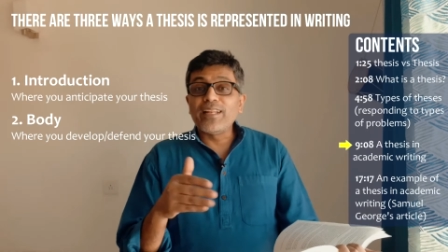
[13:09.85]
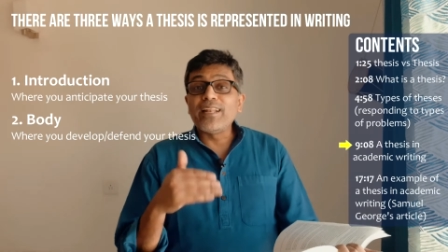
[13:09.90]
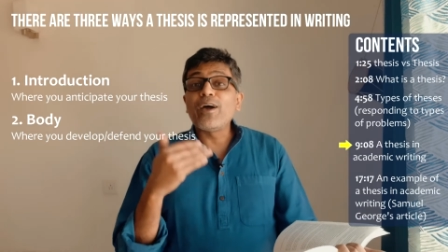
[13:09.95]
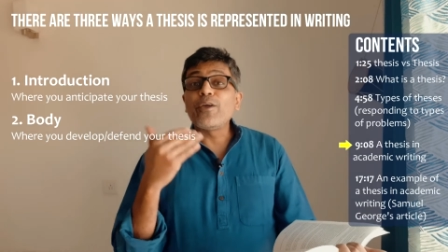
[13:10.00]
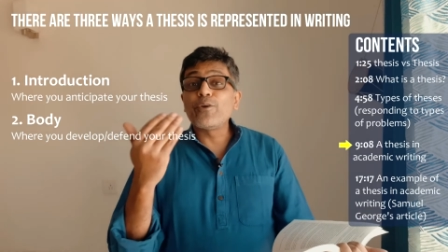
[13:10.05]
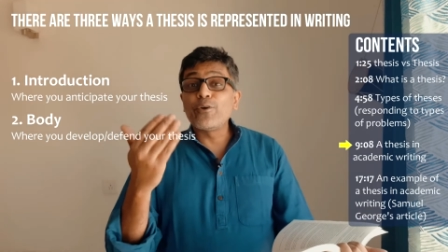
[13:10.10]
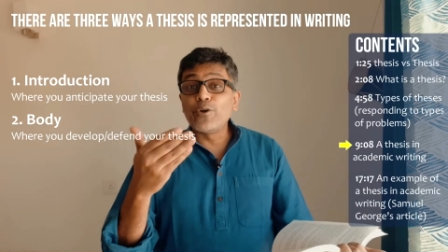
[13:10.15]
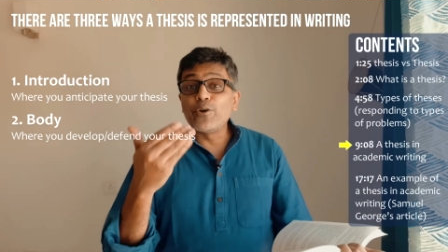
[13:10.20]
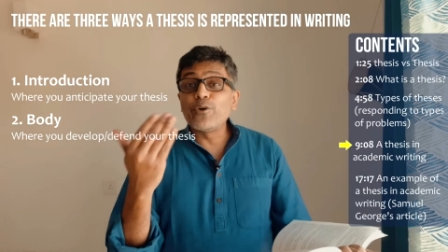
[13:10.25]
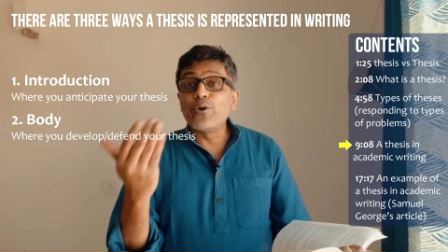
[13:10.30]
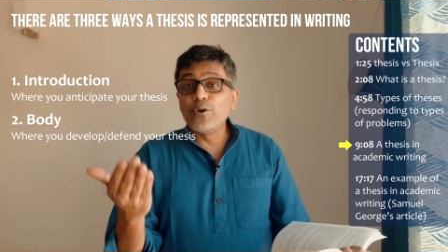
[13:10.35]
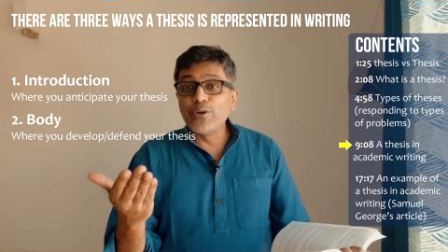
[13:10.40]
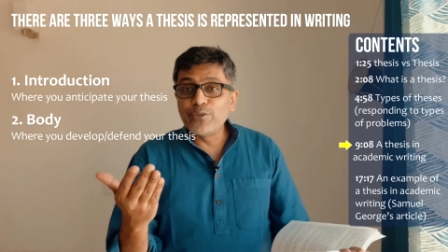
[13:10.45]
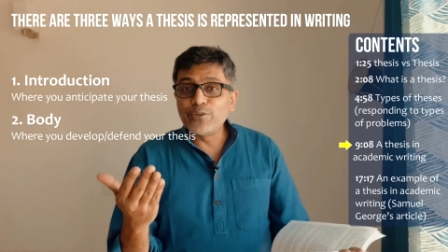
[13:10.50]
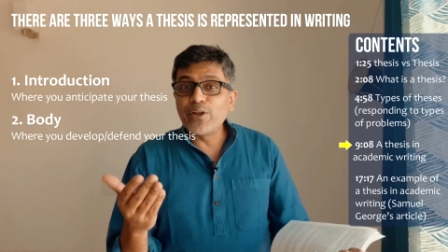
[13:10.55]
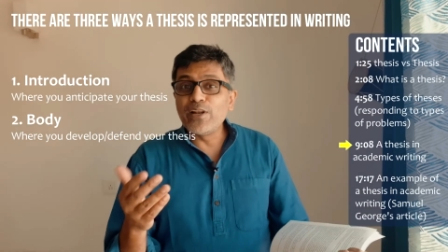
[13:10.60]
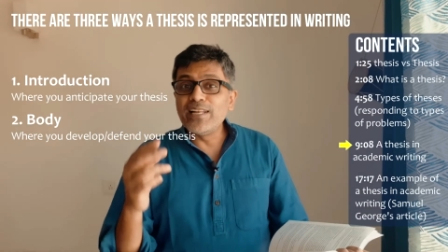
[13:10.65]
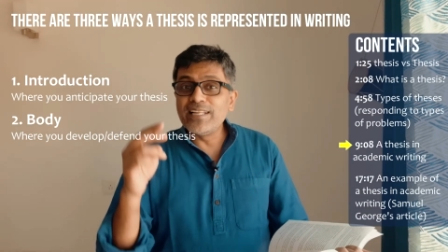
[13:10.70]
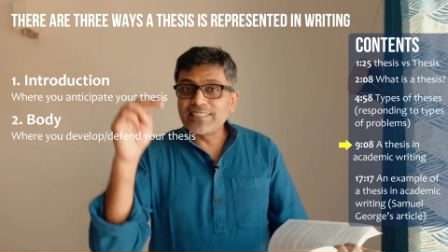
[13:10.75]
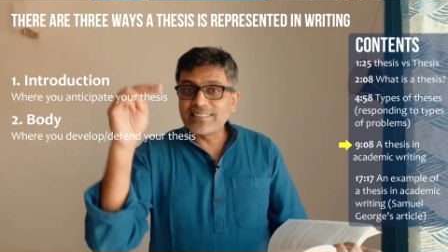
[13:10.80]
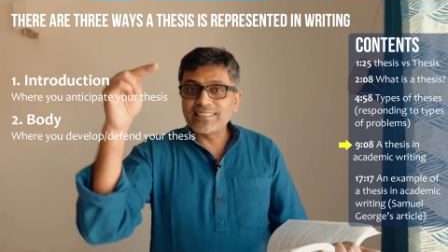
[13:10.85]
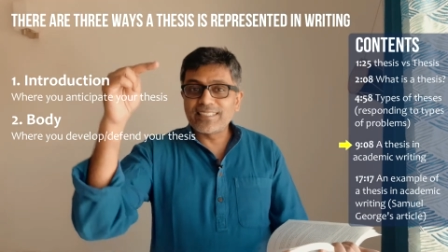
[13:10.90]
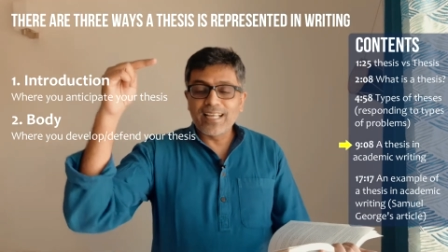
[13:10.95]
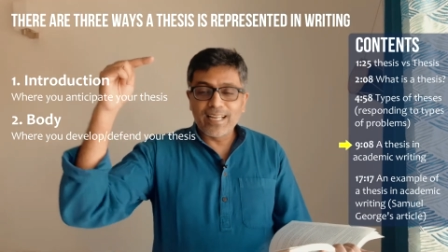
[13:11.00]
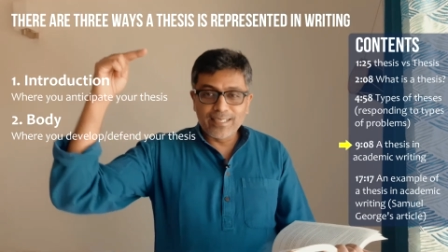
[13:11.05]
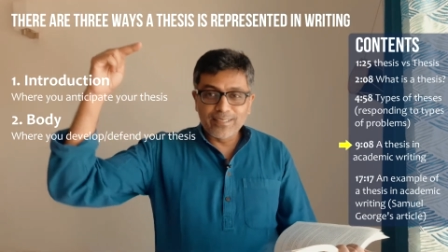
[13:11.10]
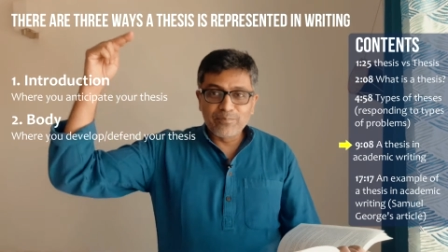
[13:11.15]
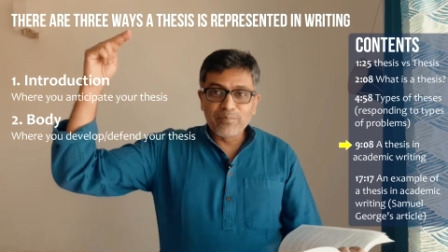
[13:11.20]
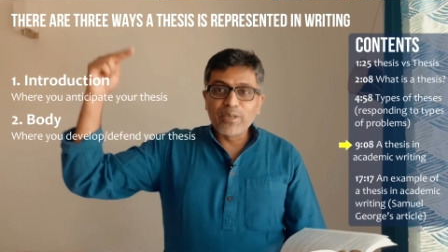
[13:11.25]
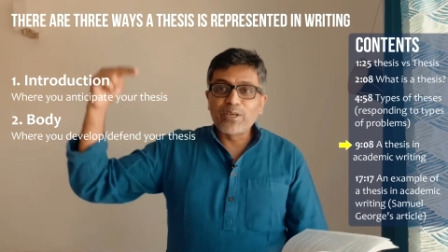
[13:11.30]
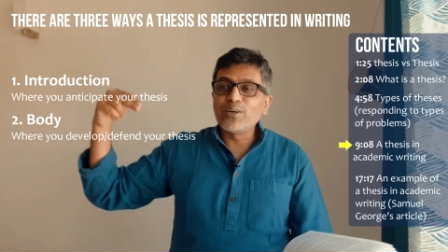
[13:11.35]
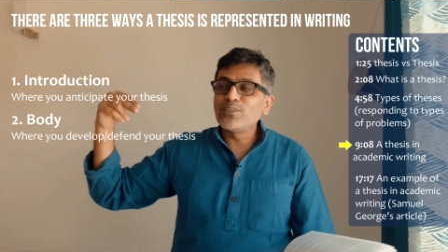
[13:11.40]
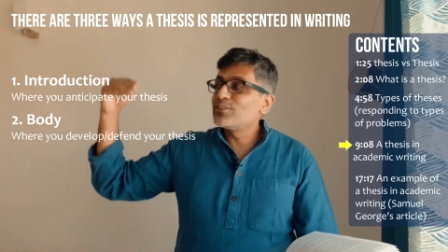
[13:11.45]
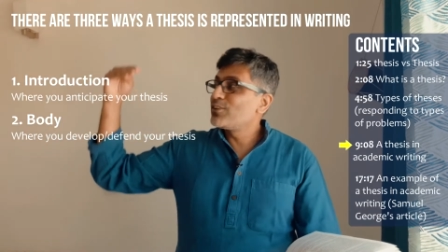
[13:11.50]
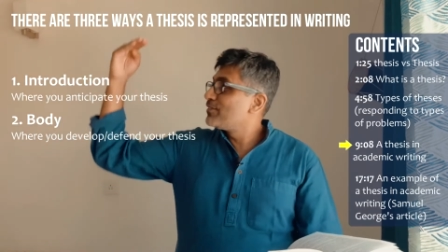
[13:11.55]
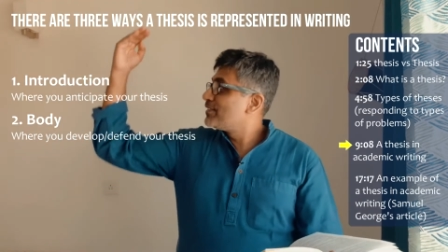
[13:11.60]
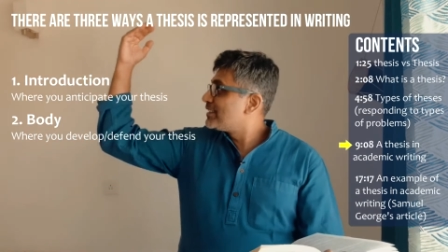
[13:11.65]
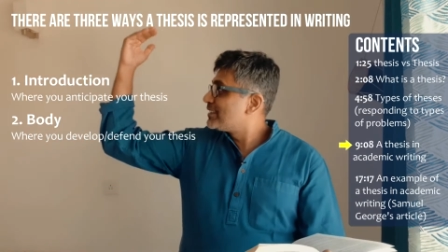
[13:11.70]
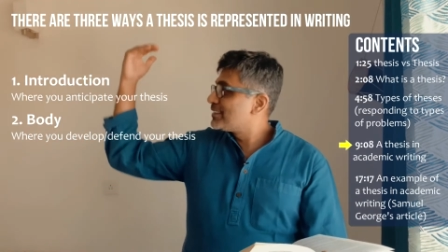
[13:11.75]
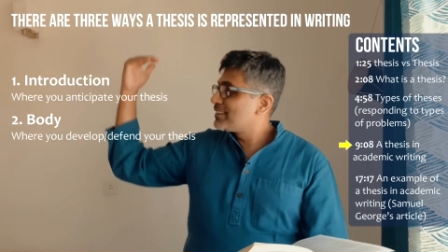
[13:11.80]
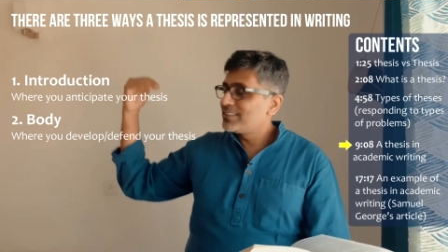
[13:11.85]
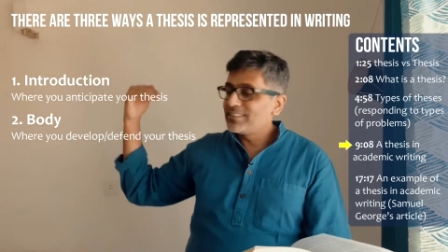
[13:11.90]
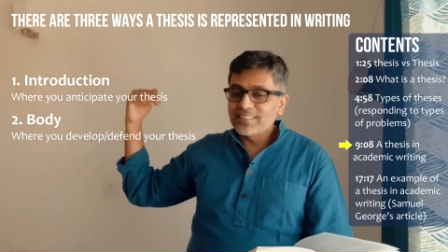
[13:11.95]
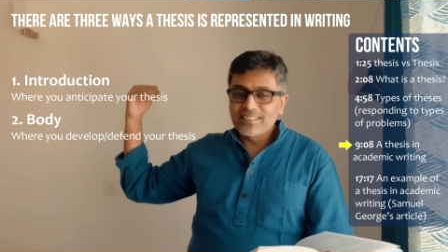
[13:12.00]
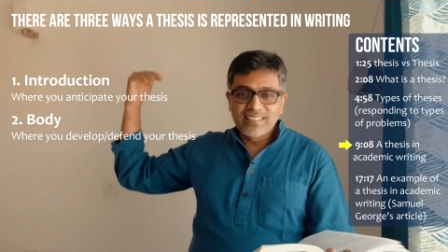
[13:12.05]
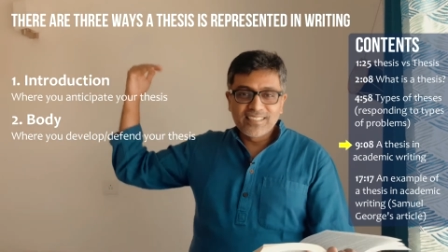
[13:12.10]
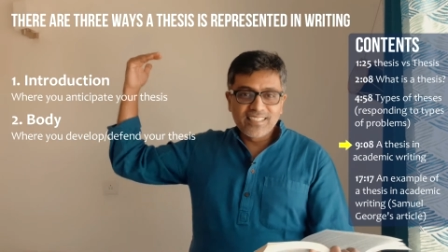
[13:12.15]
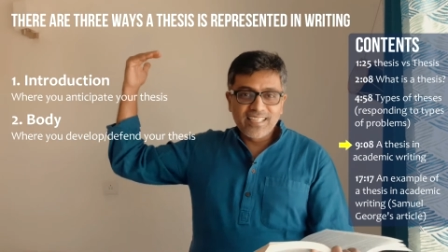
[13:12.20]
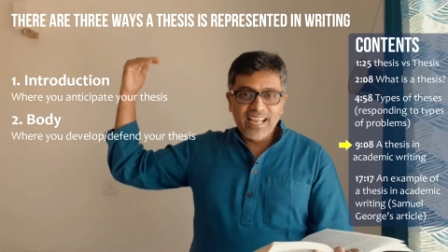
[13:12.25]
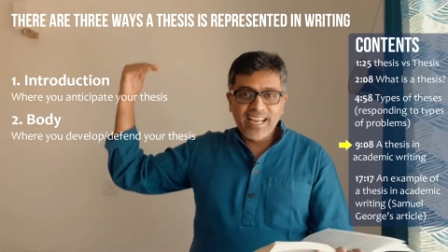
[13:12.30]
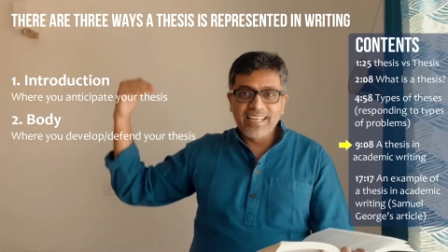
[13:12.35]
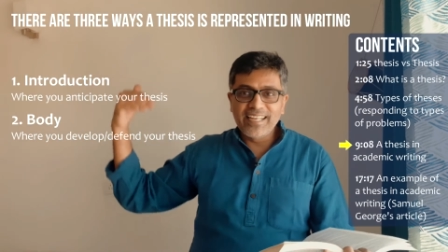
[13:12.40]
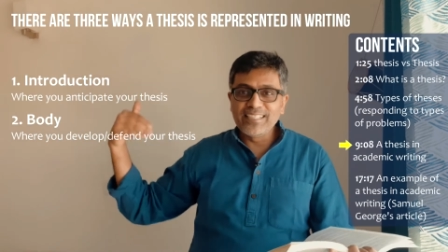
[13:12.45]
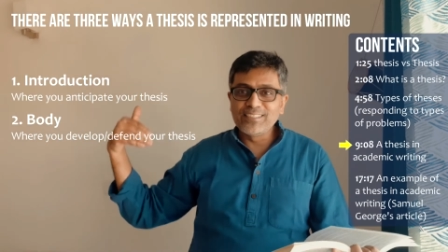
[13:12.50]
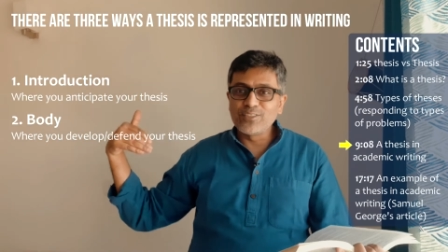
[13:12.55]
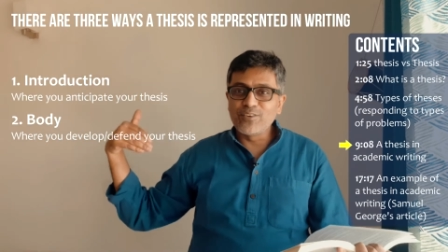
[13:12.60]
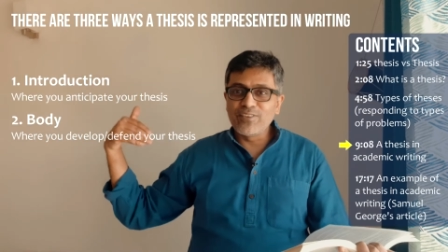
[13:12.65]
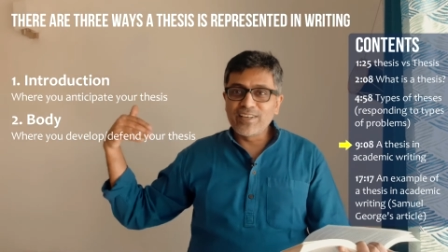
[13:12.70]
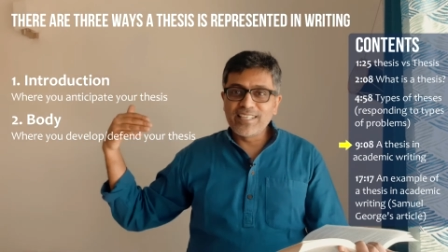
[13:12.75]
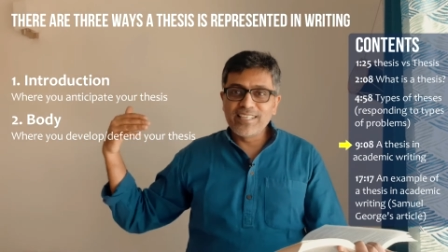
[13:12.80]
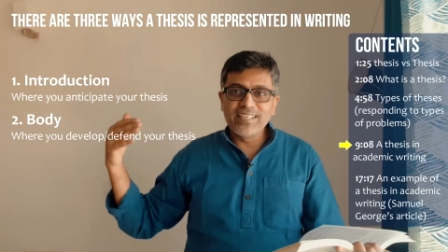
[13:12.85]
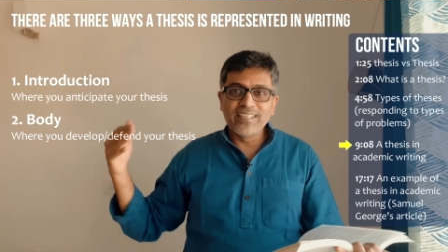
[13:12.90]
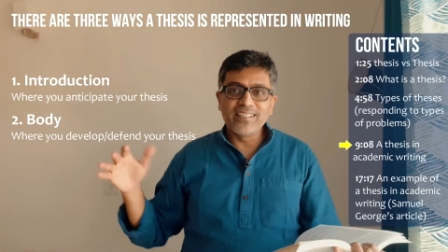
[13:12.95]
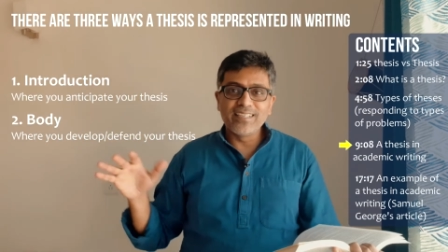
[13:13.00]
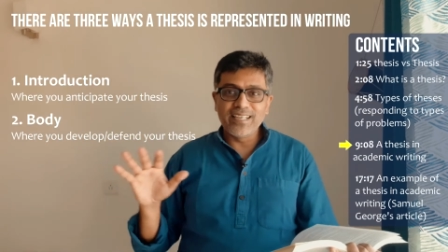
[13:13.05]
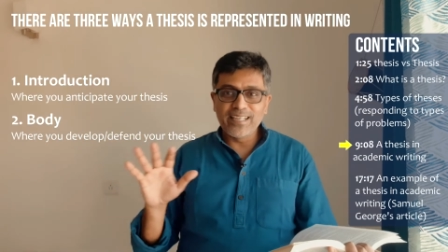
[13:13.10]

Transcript: now you're going to go into a list and because of this, the headings over here,